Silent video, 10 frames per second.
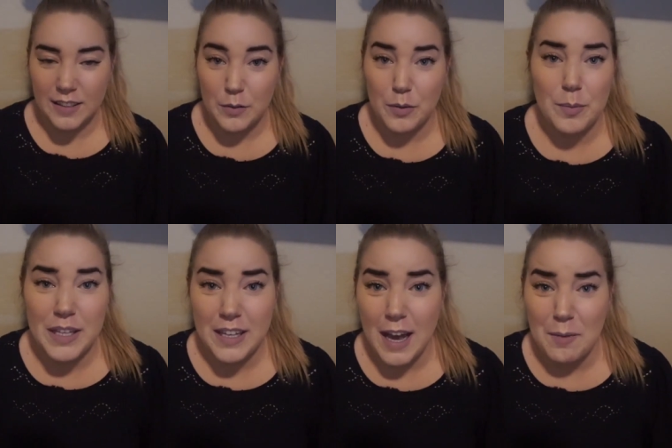For
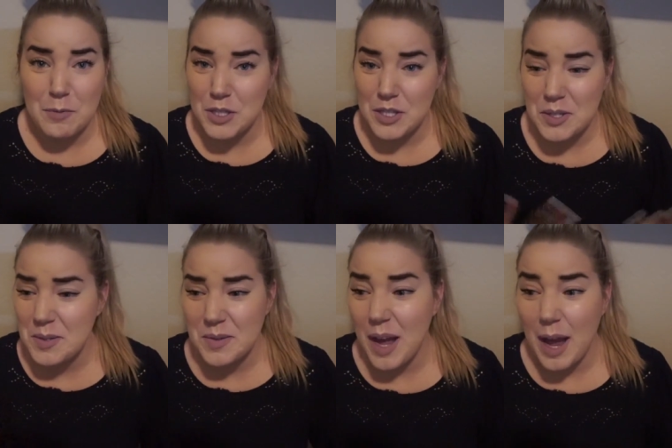me,
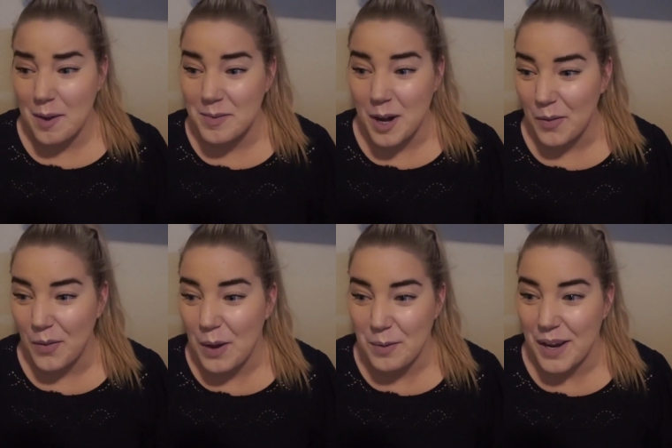I'm not
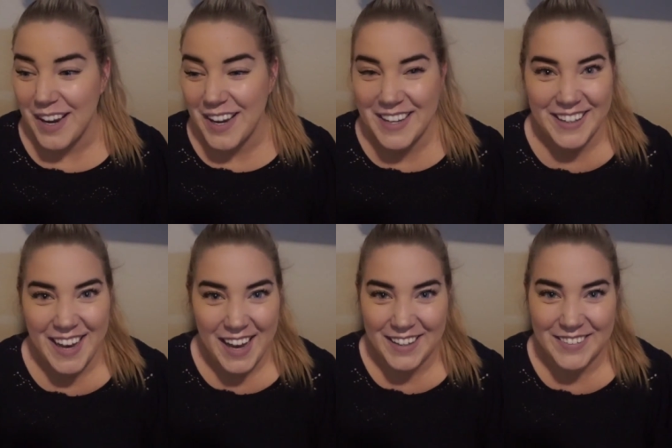that way.
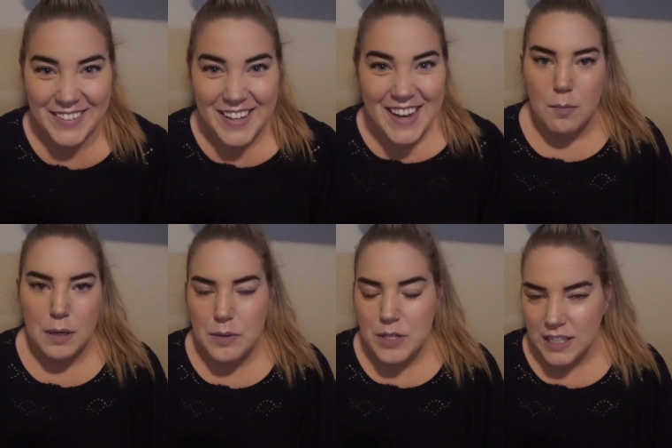But
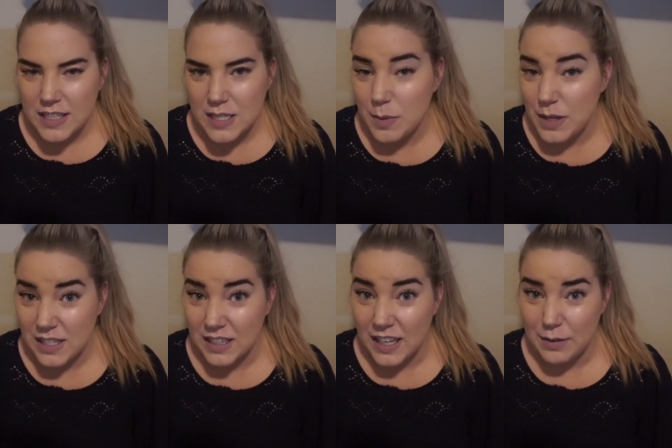I would say that's the
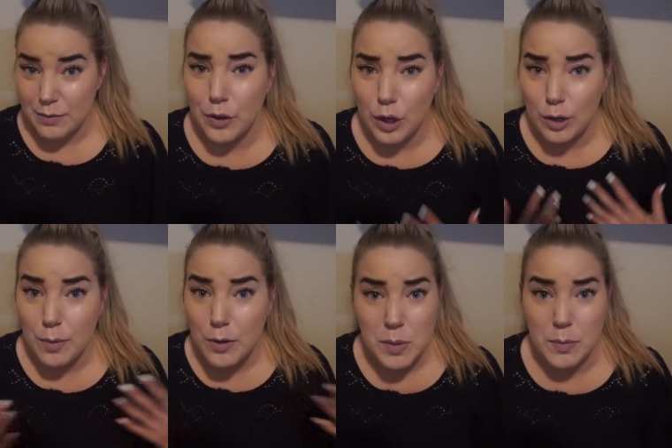basic life for
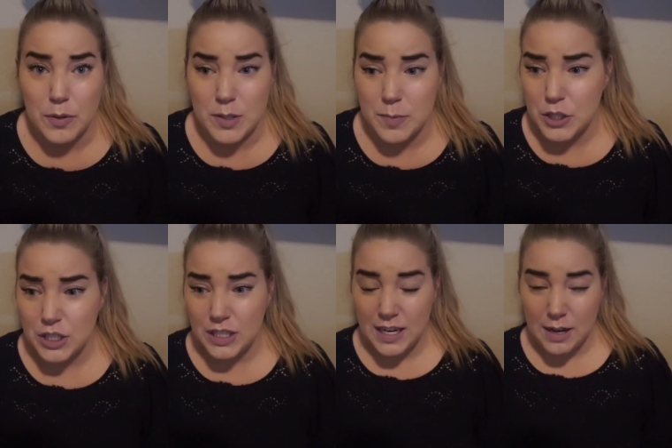most people,
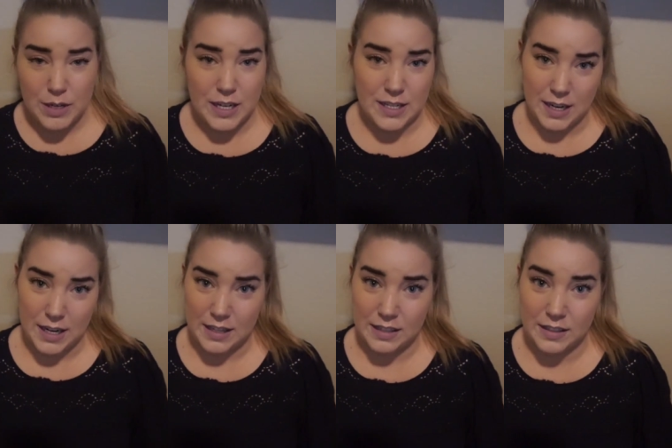especially nowadays.
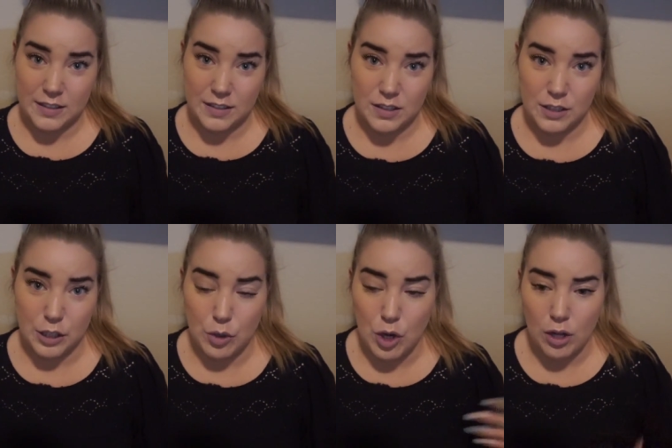I think,
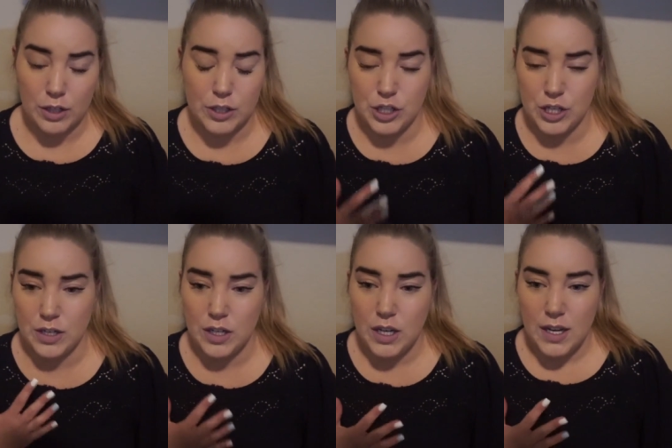college
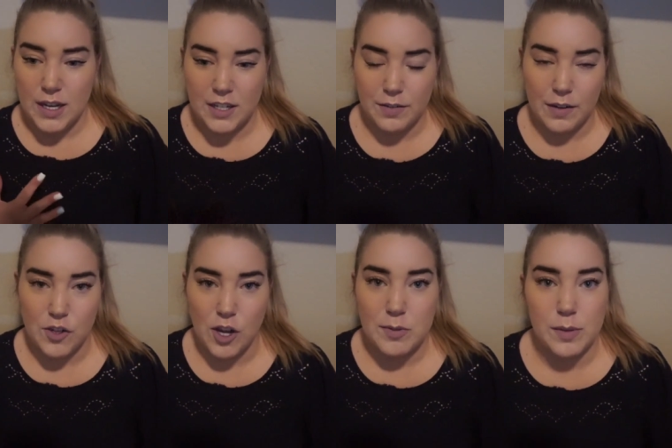and 9-to-5
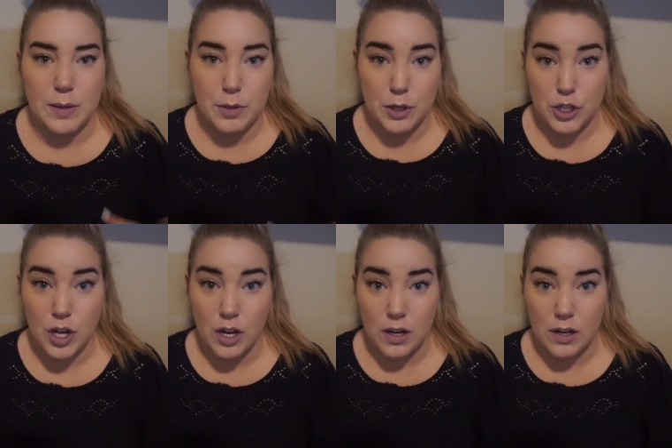jobs are being pushed
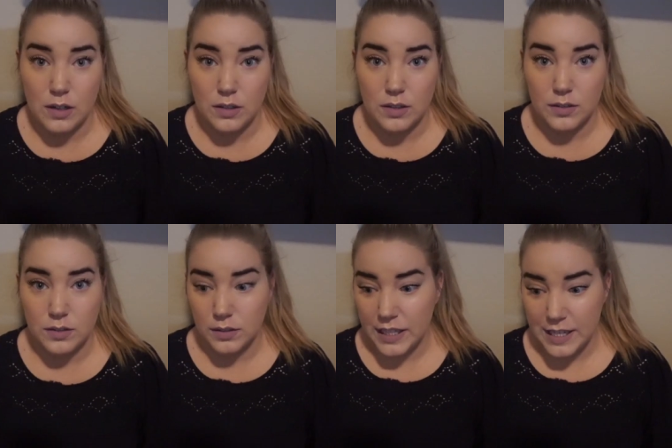on
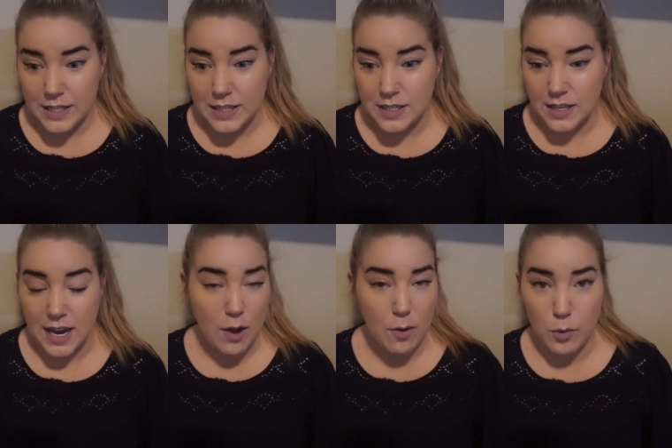kids
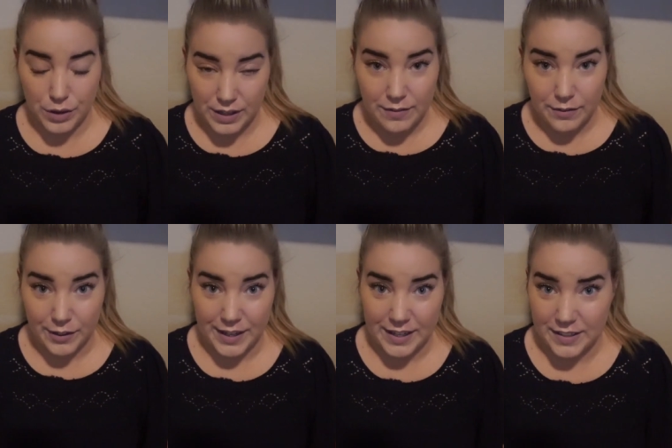now more than
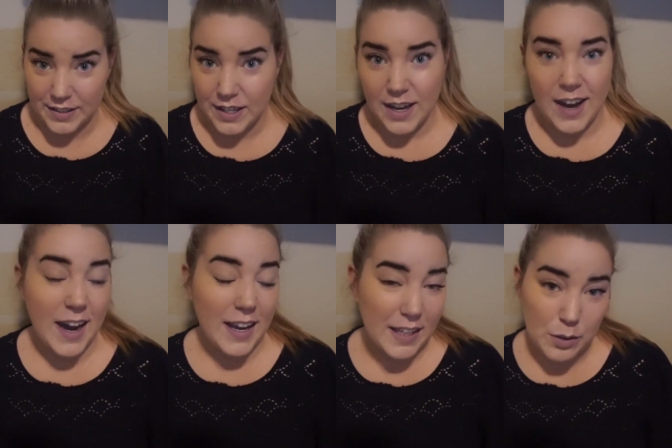ever. And
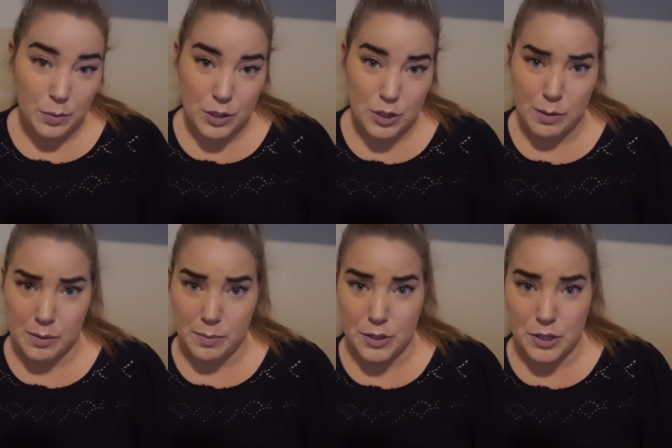I think we should be
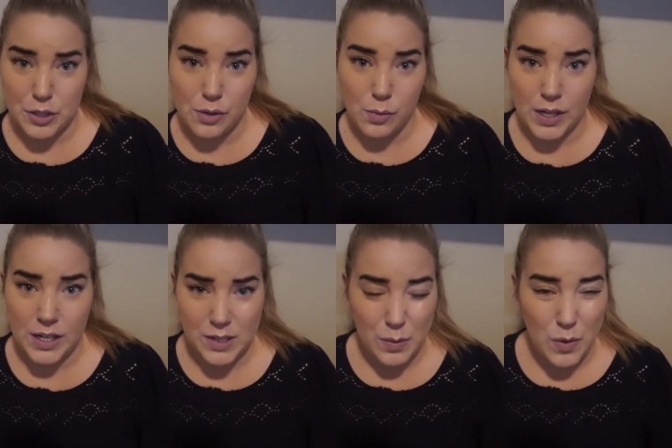able to pursue what it
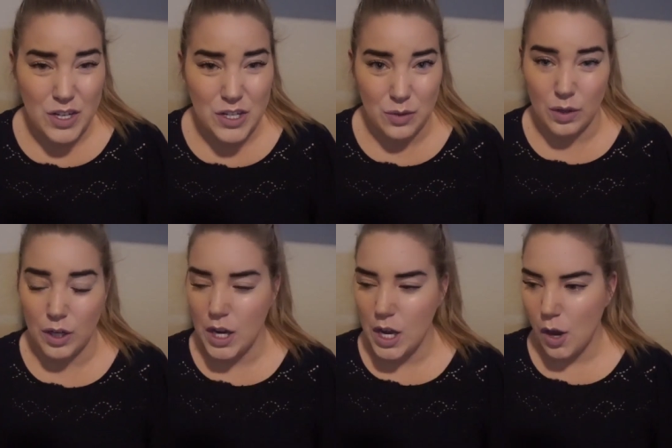is we want to, or